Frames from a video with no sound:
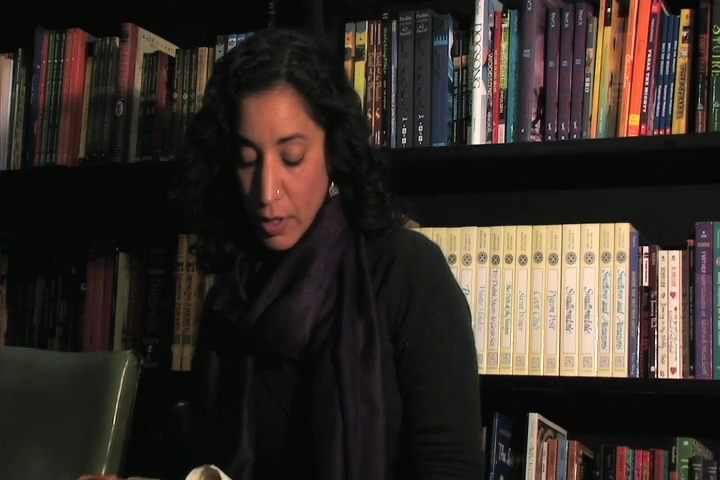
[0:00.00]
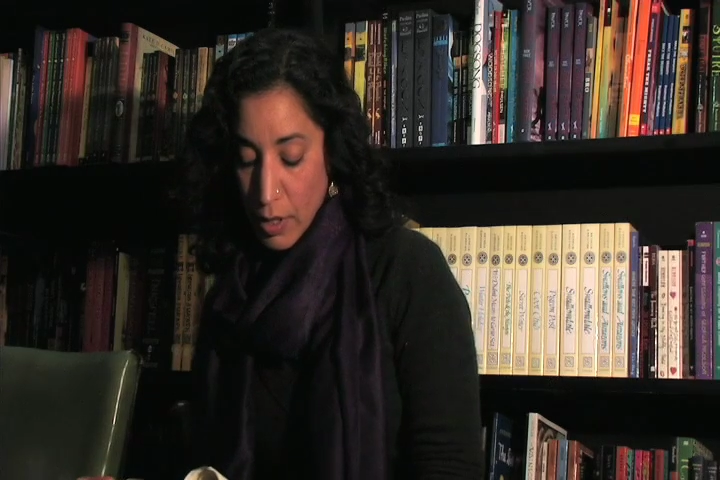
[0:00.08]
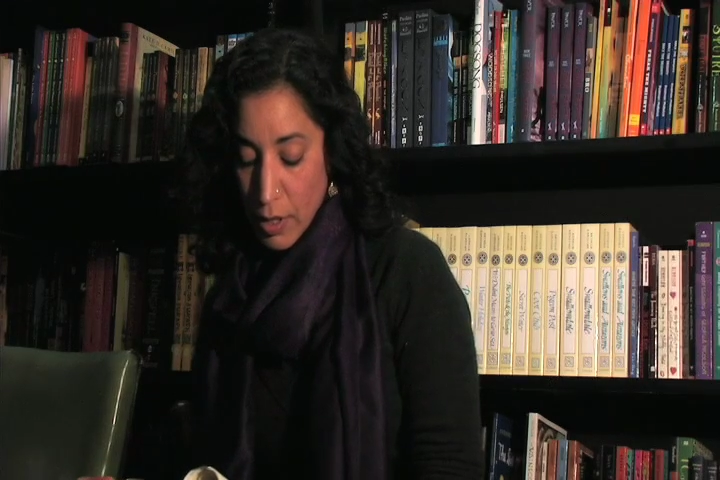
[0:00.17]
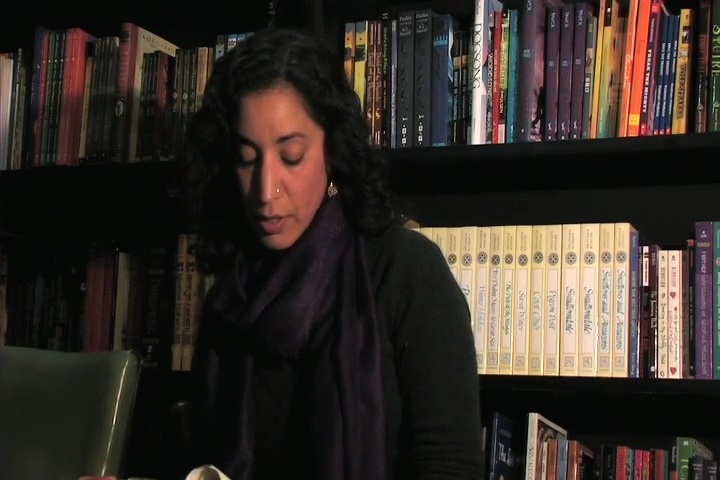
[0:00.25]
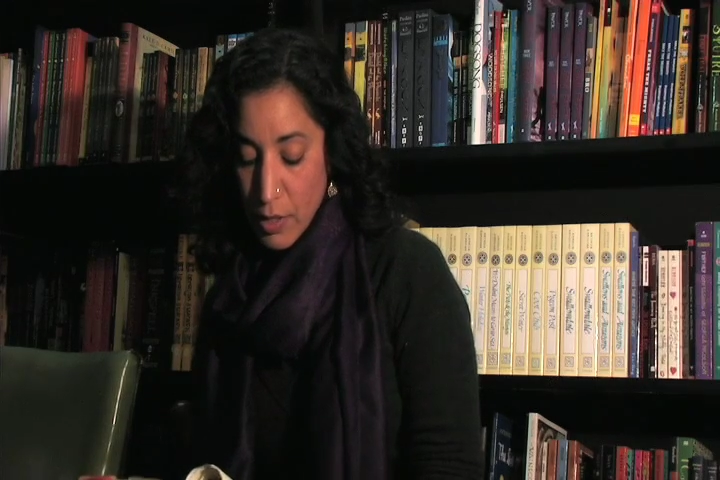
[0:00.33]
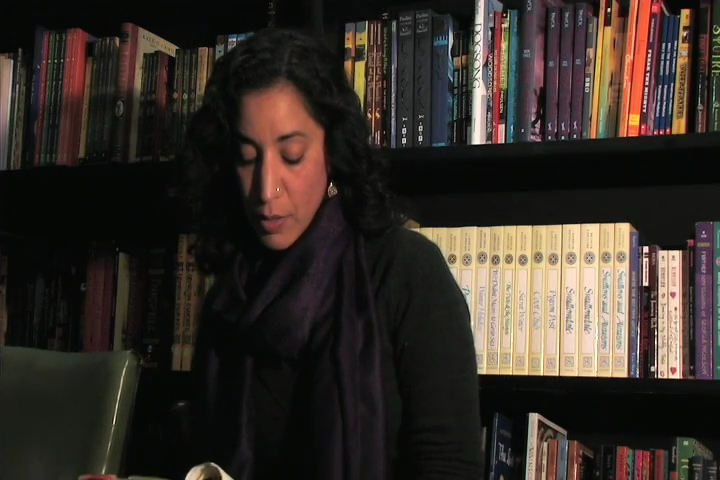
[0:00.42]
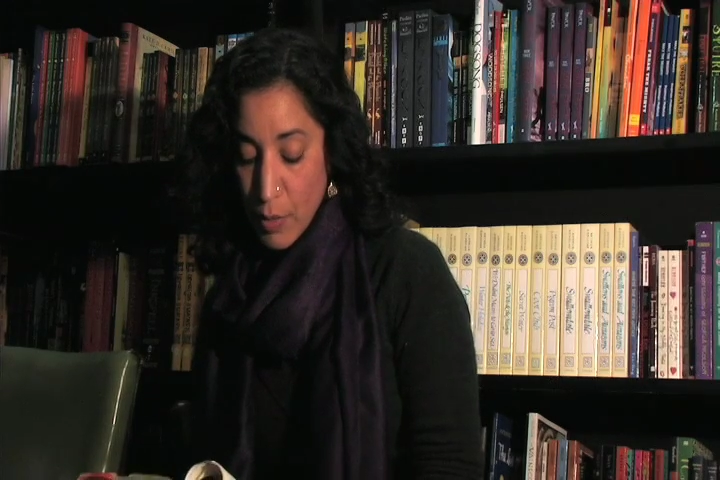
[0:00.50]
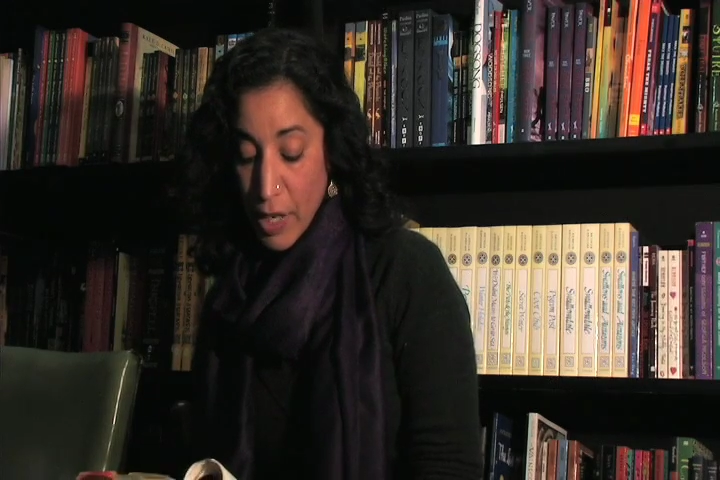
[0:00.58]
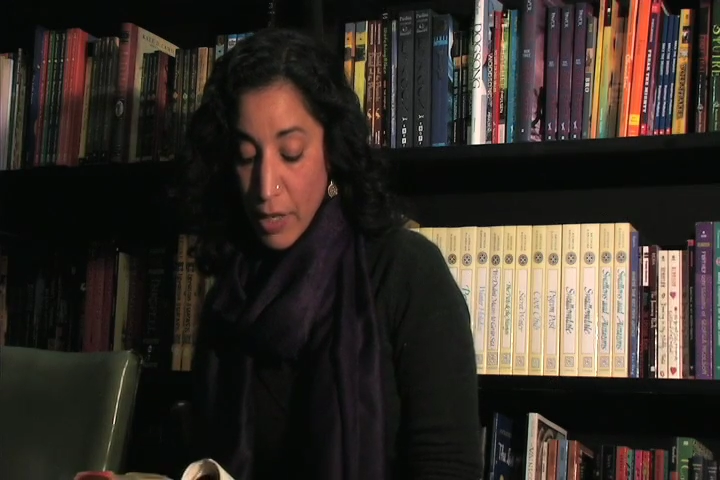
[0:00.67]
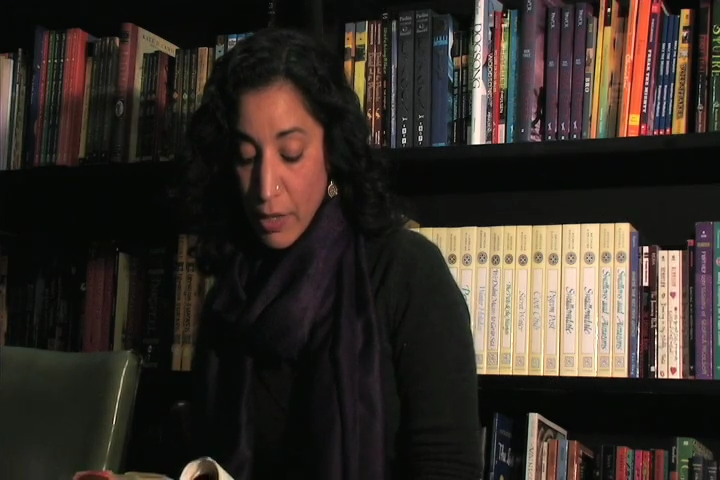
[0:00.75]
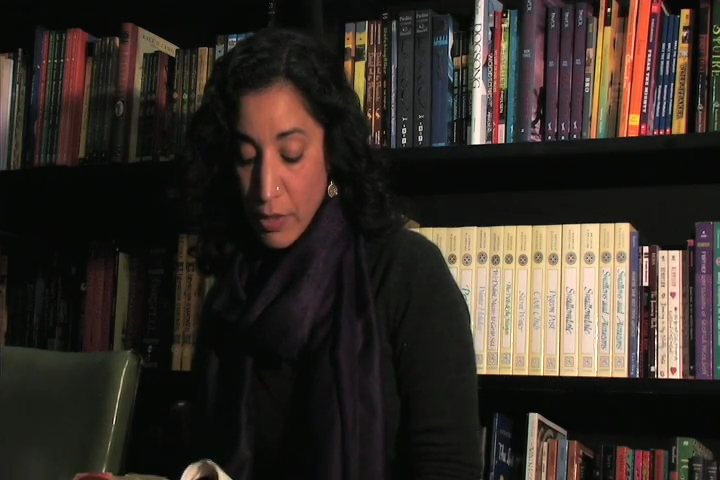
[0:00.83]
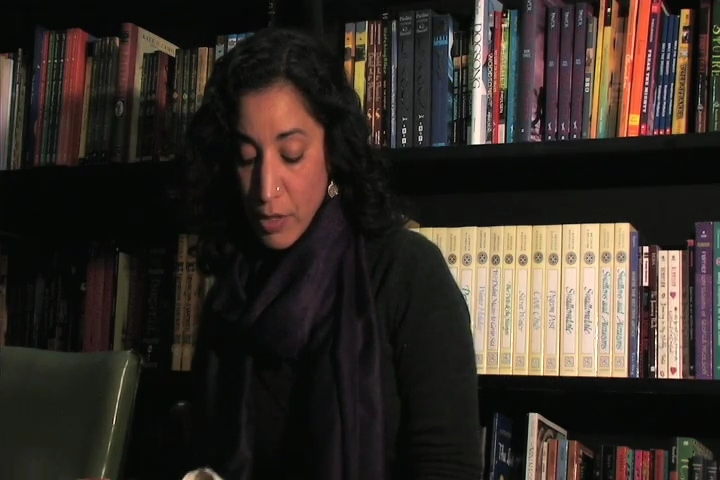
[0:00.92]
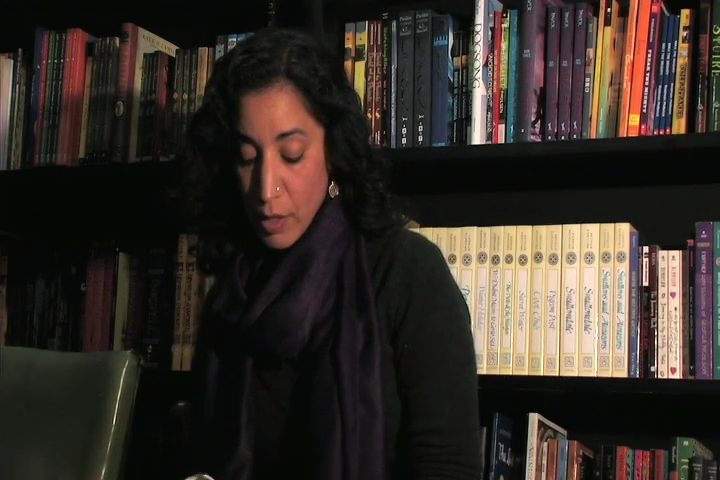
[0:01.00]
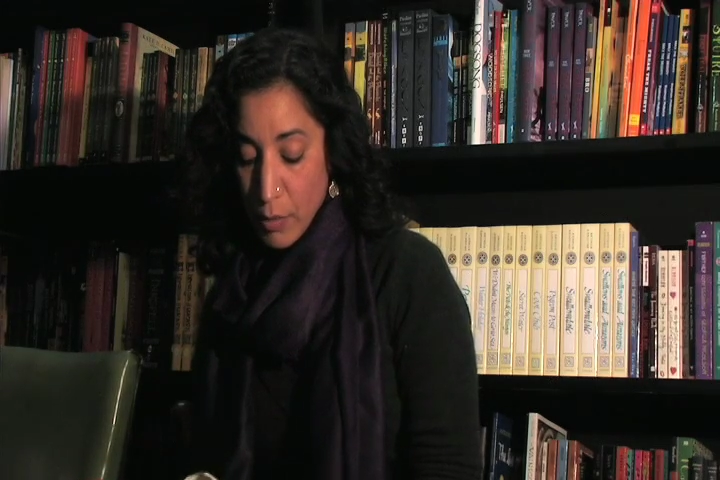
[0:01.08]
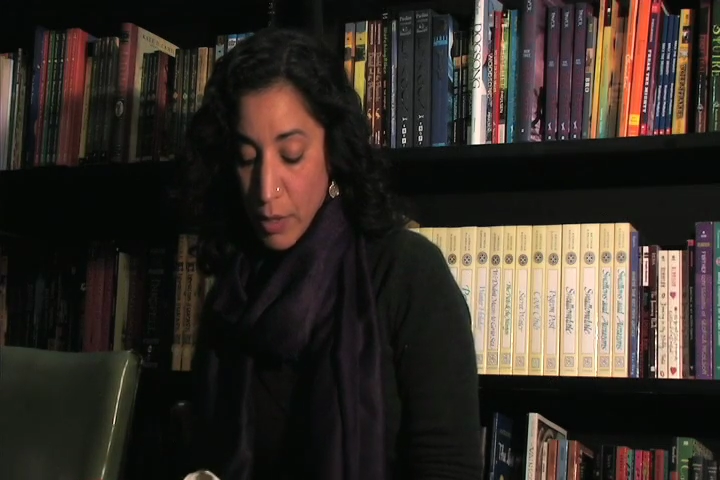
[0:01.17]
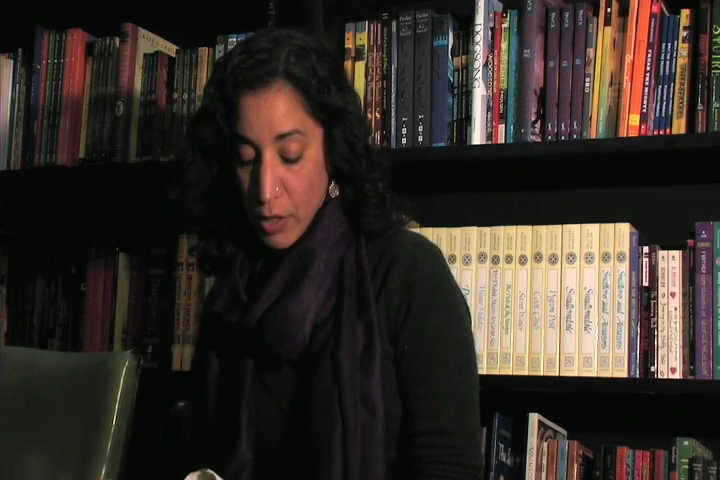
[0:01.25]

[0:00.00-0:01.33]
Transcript: and smiles at my